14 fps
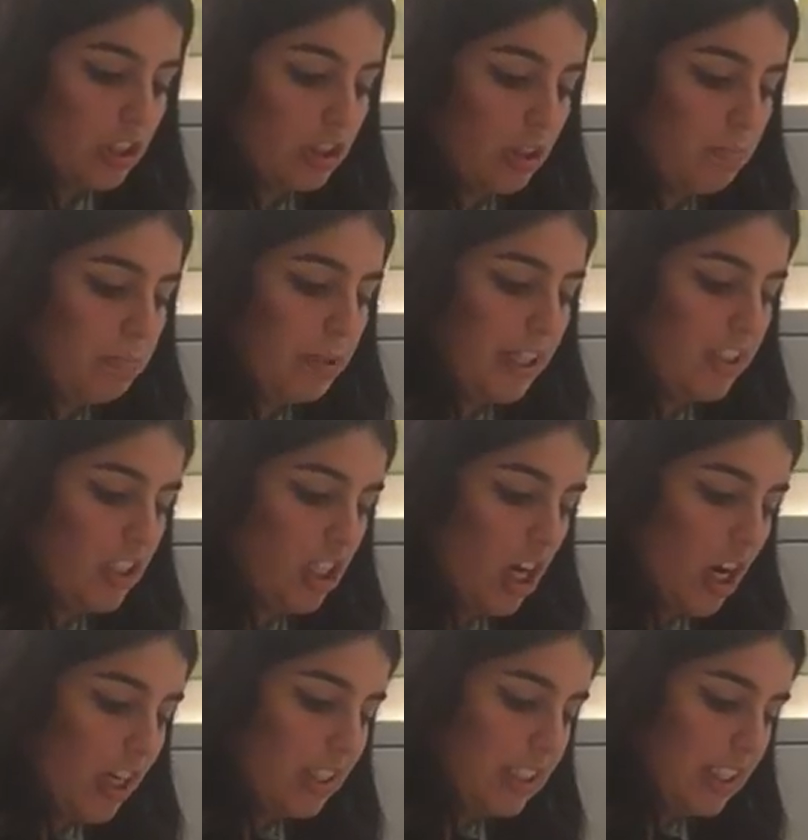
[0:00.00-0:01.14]
So pitch
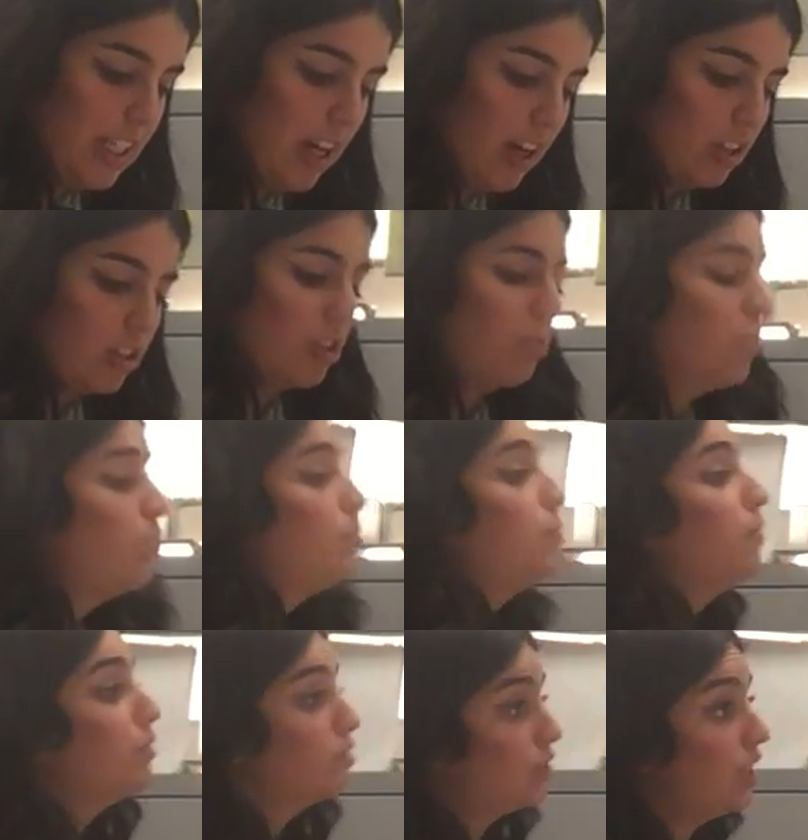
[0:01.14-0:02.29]
idea. So
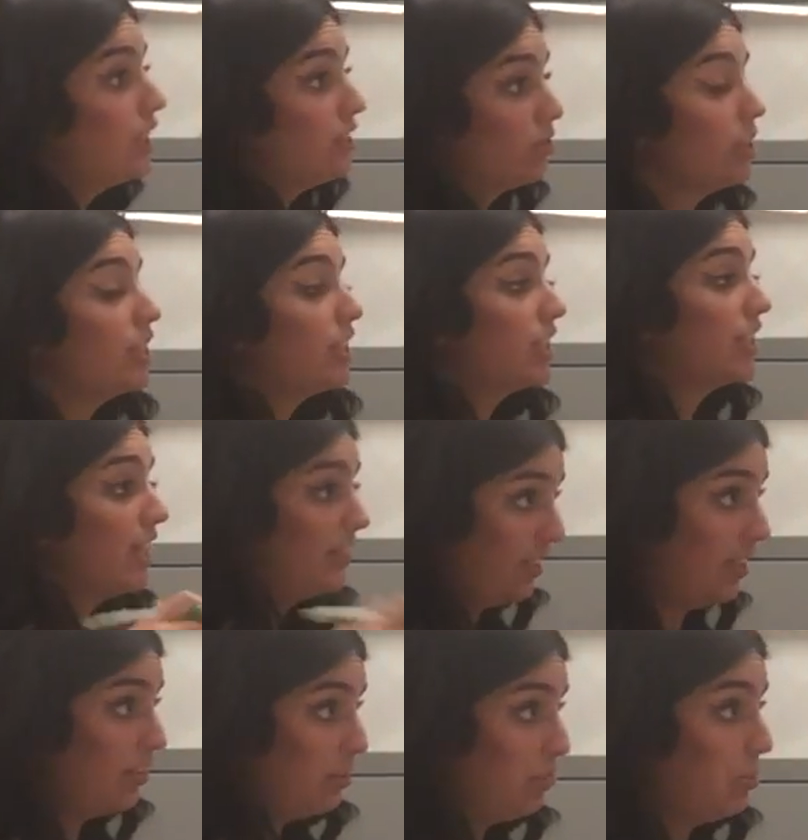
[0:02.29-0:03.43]
in order to get
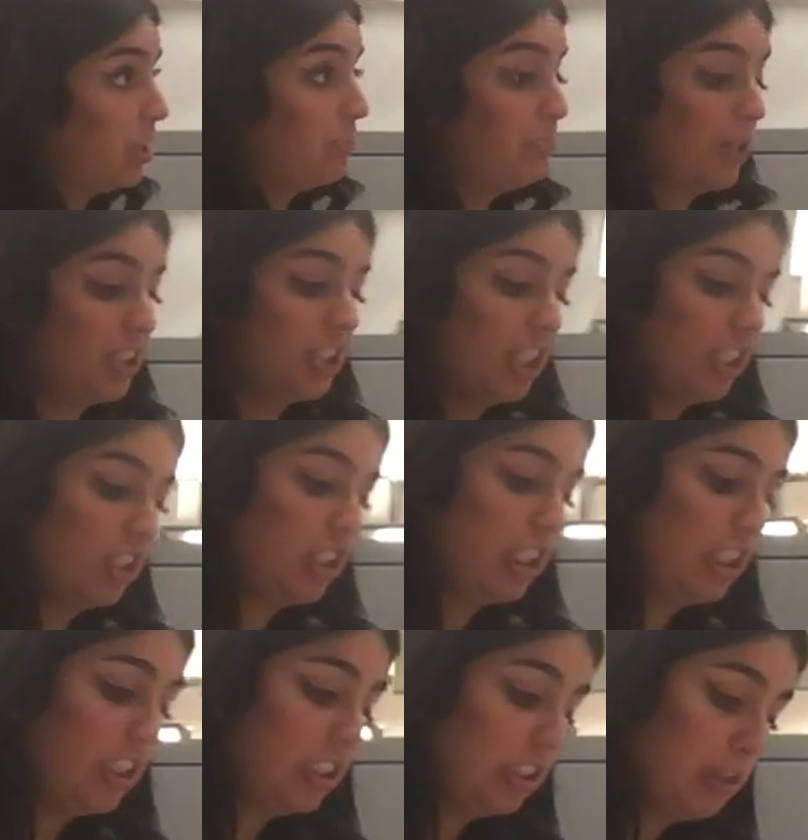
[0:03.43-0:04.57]
the unlimited budget,
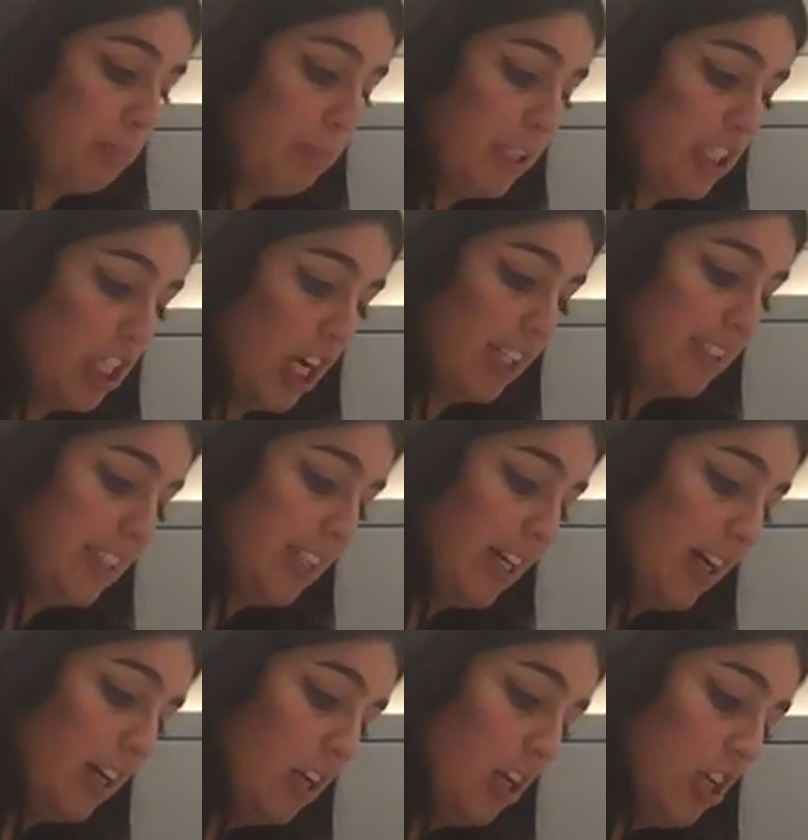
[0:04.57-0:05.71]
she needs to pitch
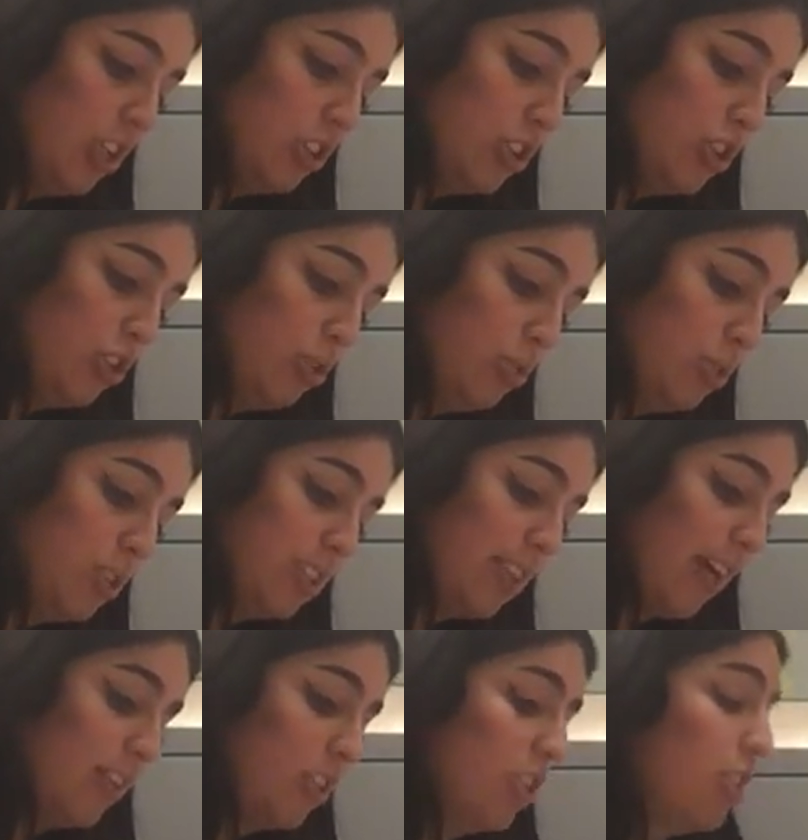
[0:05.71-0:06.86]
idea to
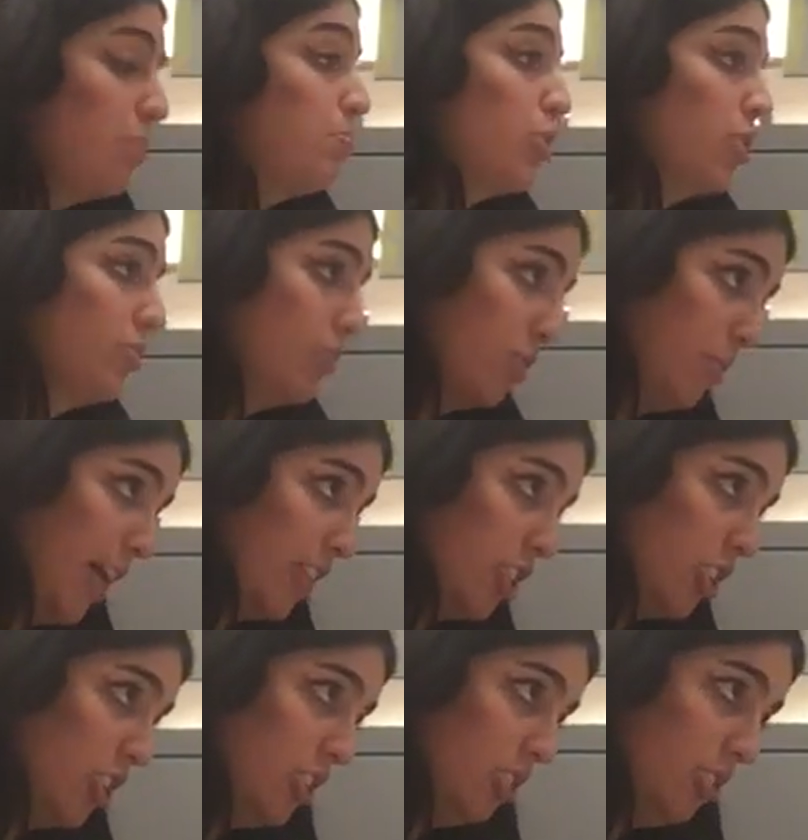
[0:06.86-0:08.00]
Statler and board of
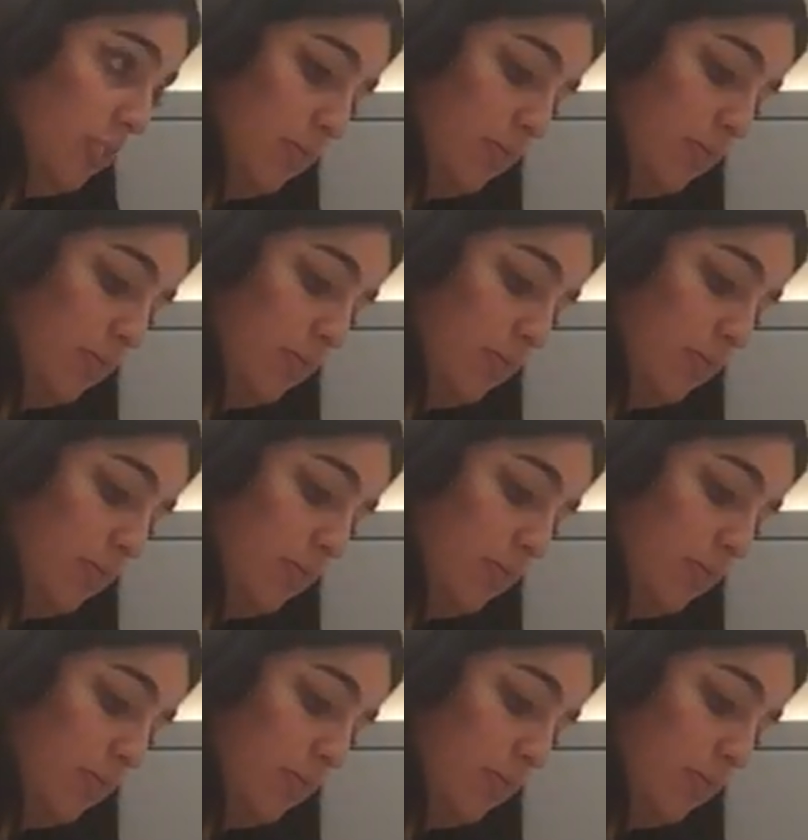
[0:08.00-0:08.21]
directors.